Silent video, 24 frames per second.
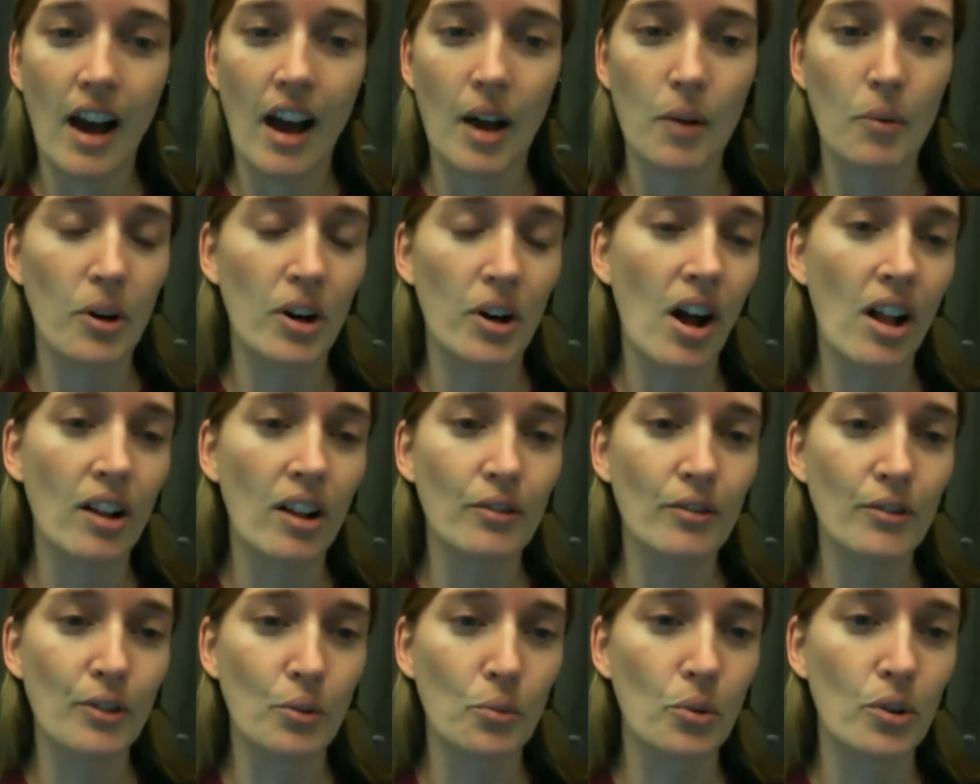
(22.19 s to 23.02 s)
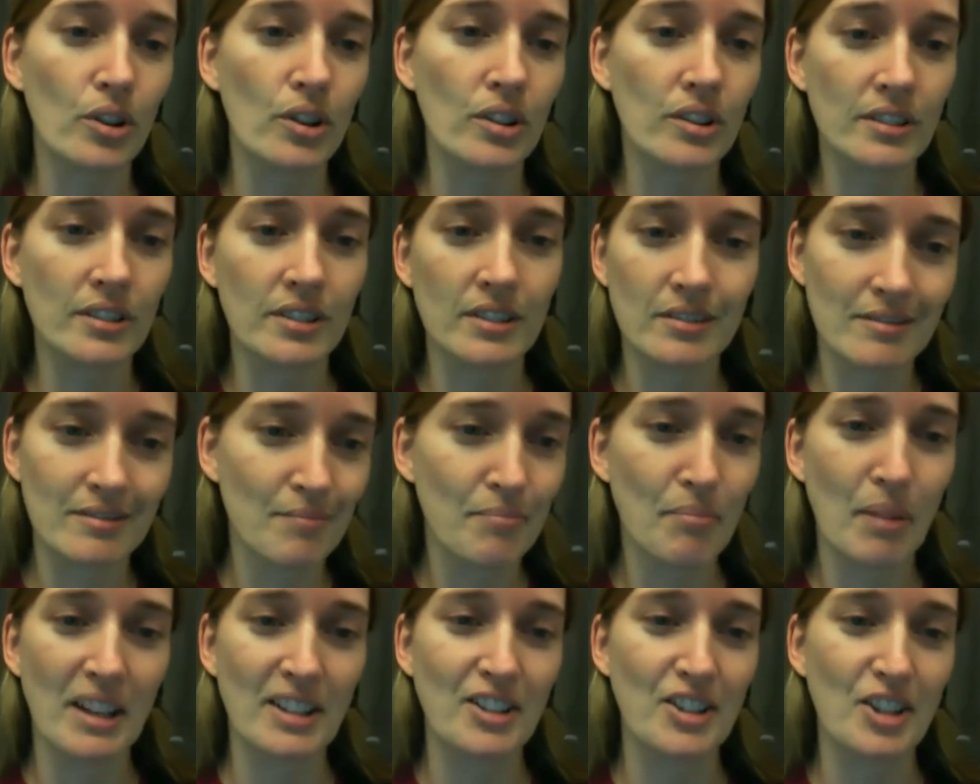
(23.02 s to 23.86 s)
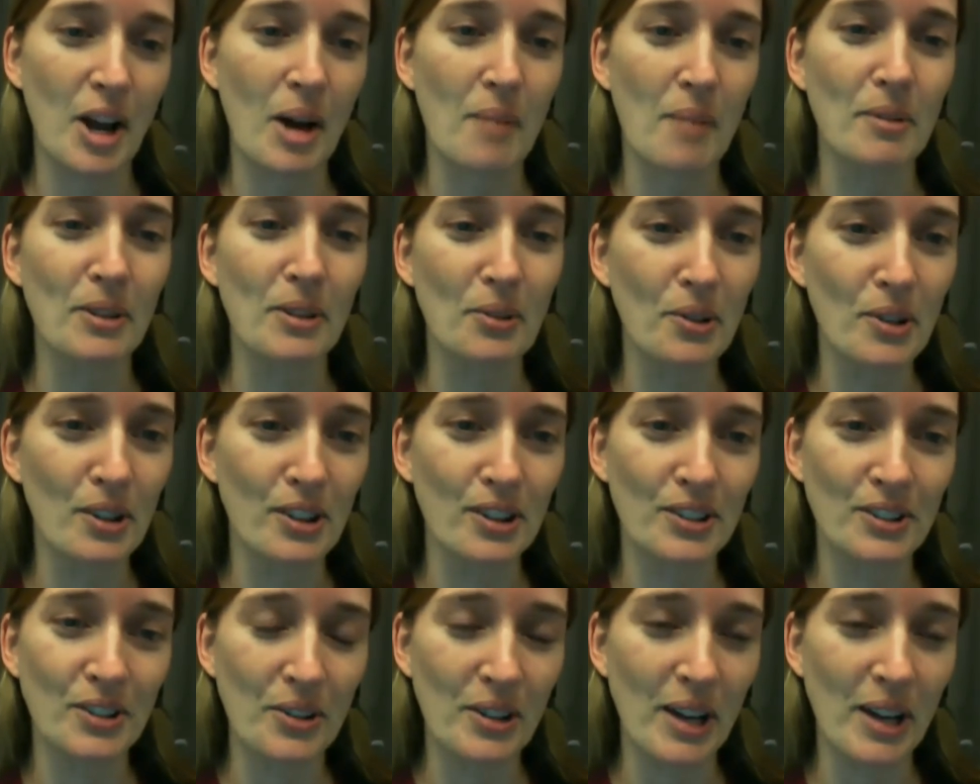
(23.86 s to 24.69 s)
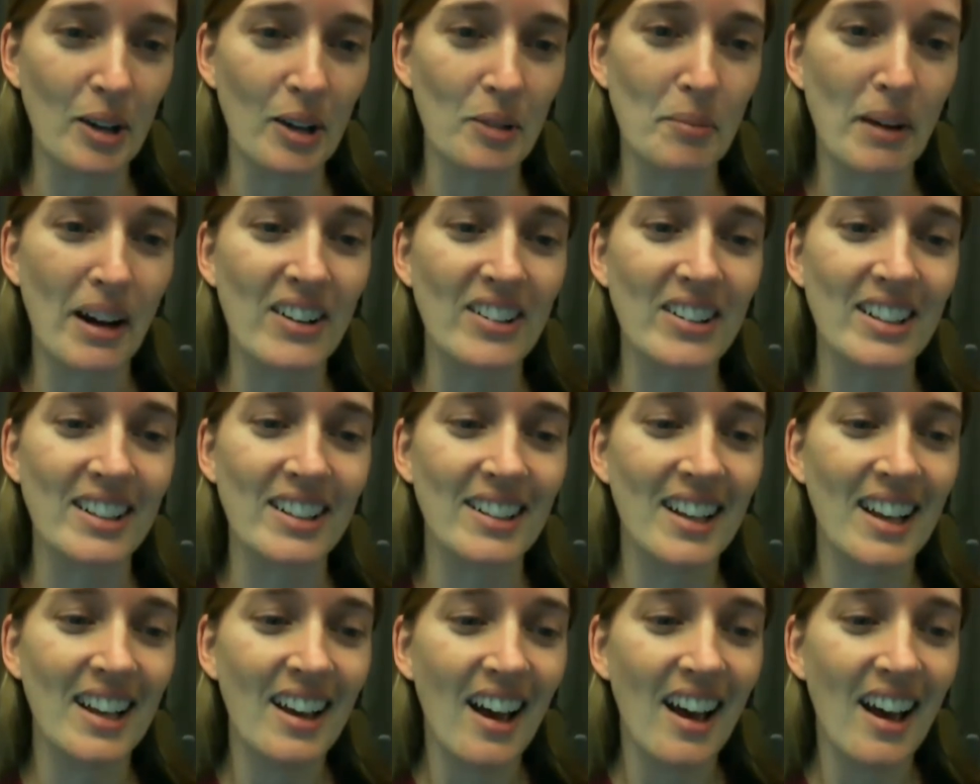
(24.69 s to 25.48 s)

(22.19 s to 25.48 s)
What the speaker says: I work all over the world. Best job in the world, no doubt about it.